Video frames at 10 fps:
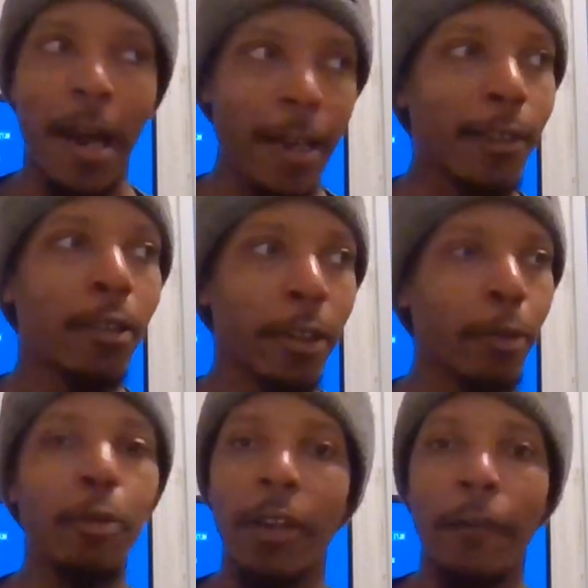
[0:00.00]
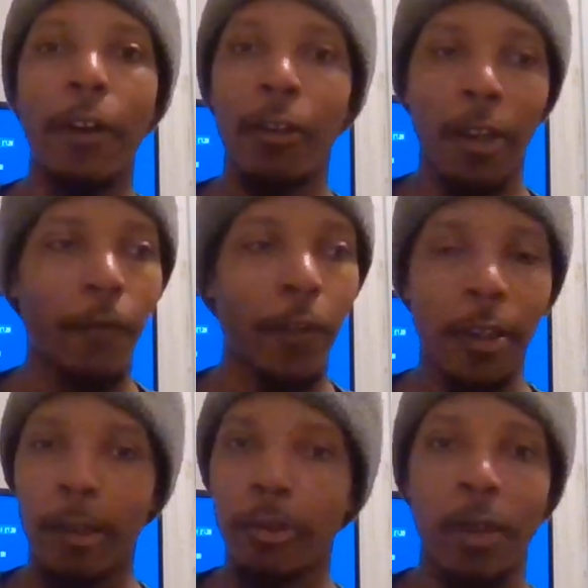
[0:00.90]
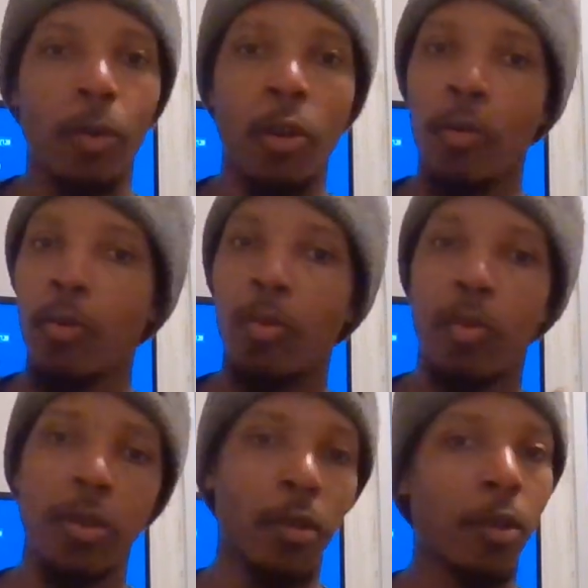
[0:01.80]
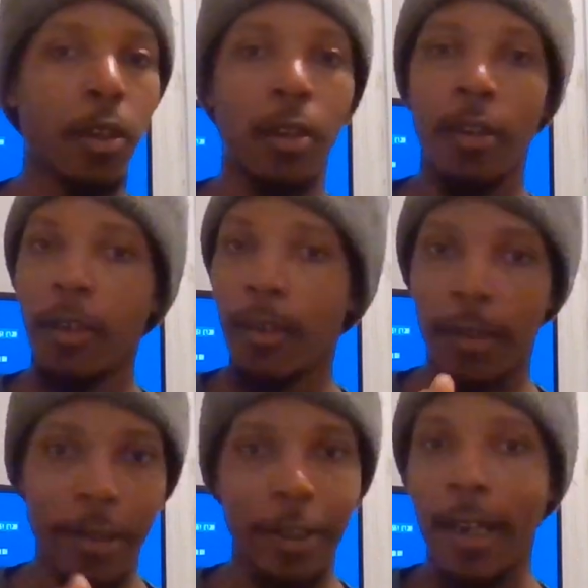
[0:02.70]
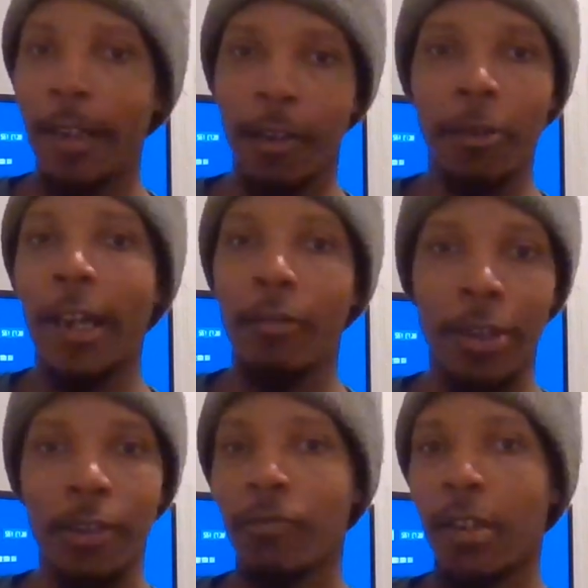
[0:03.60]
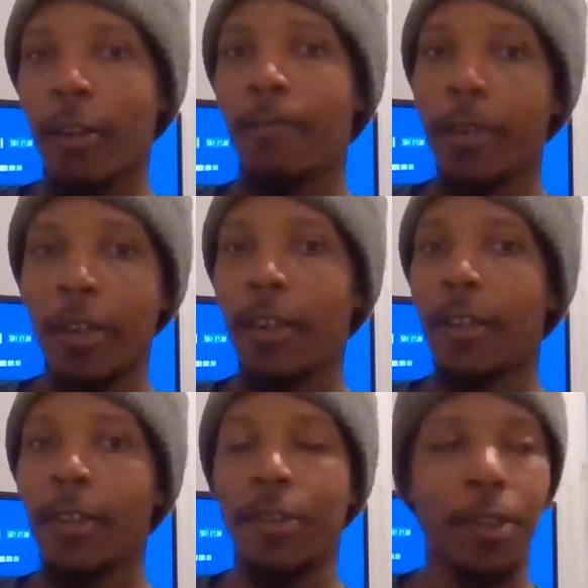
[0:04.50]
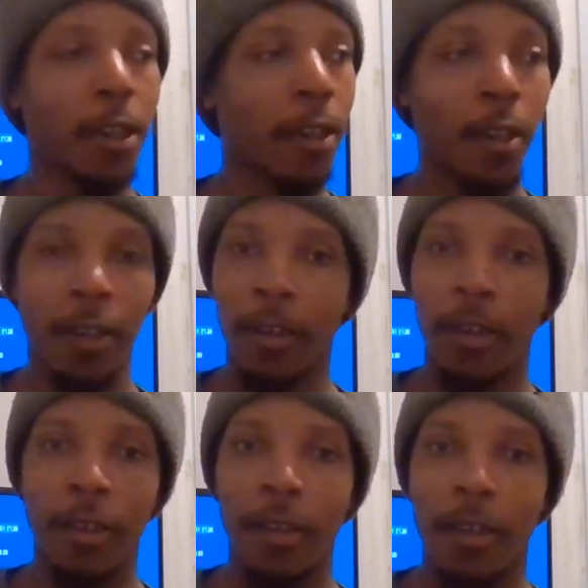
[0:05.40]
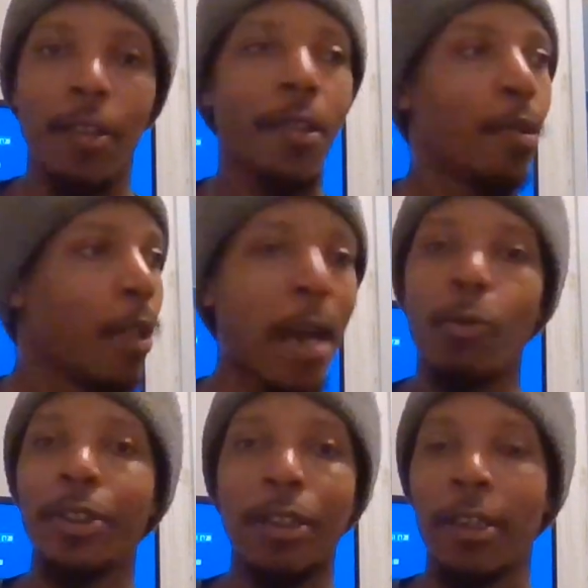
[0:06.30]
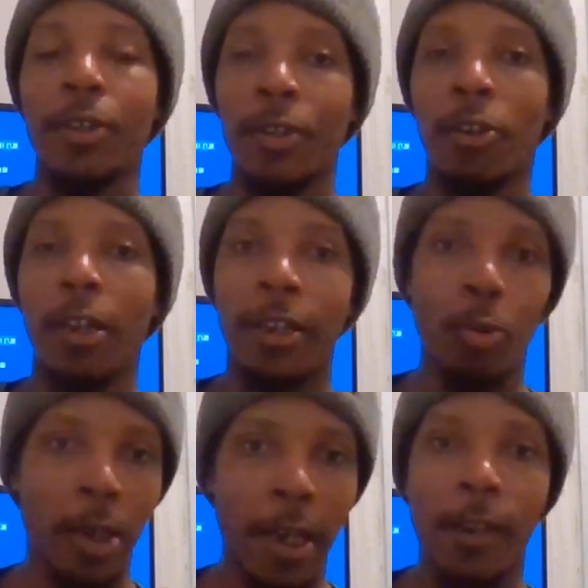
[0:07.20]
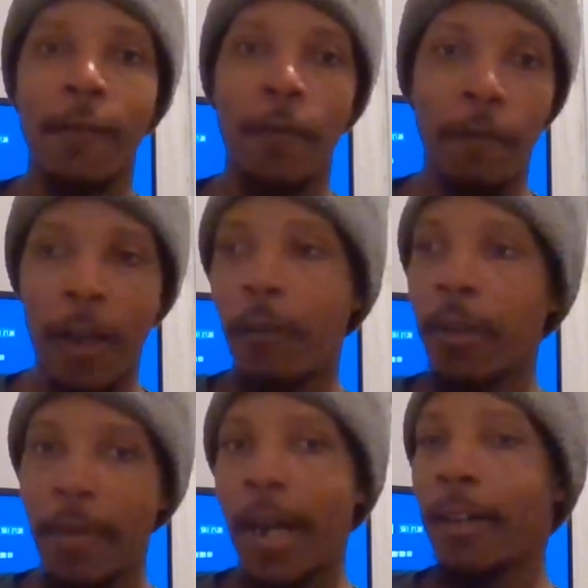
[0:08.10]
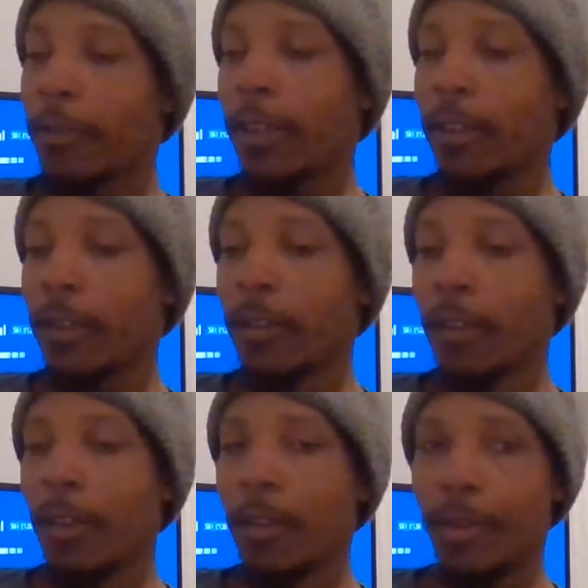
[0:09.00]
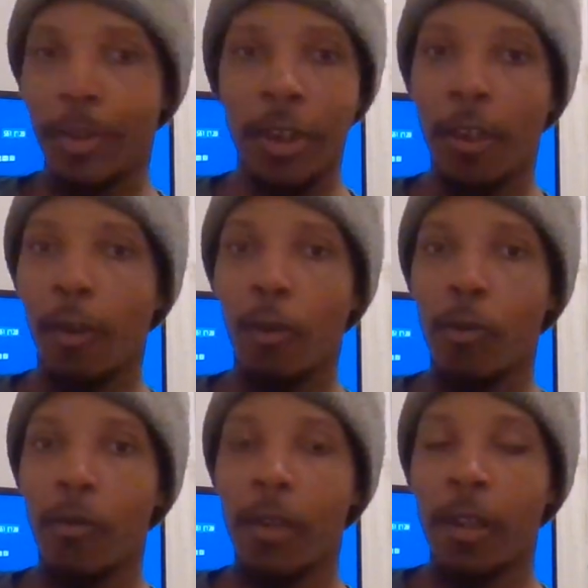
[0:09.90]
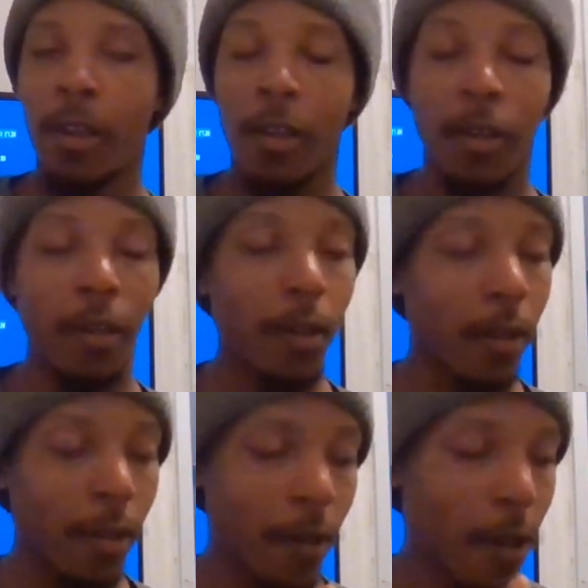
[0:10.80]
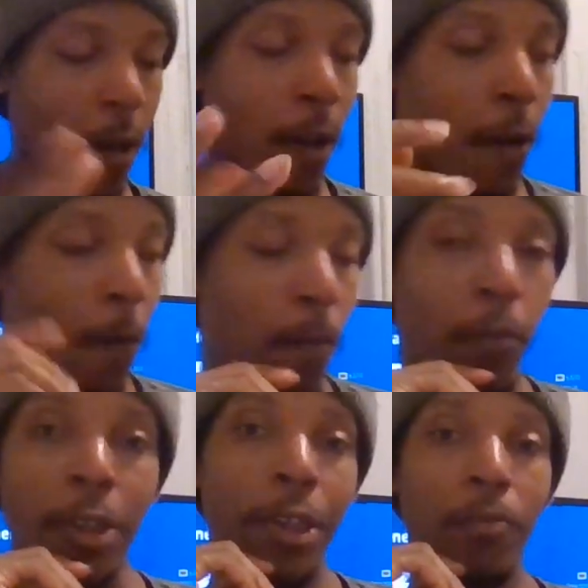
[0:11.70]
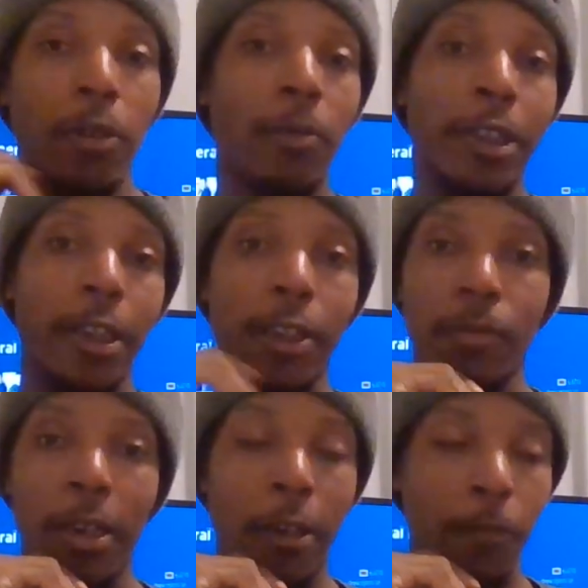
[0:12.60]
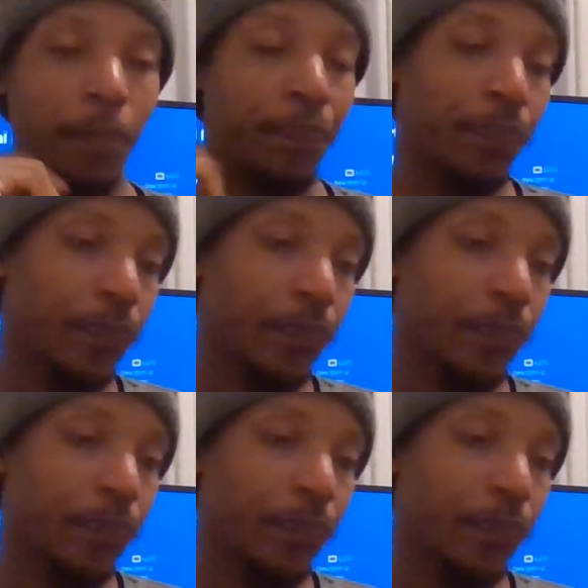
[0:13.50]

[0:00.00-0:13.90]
I literally would have felt offended. I was like, whoa. Let's not go down this route because that was an insult and it would end very badly. So, but she pretty much kicks him out.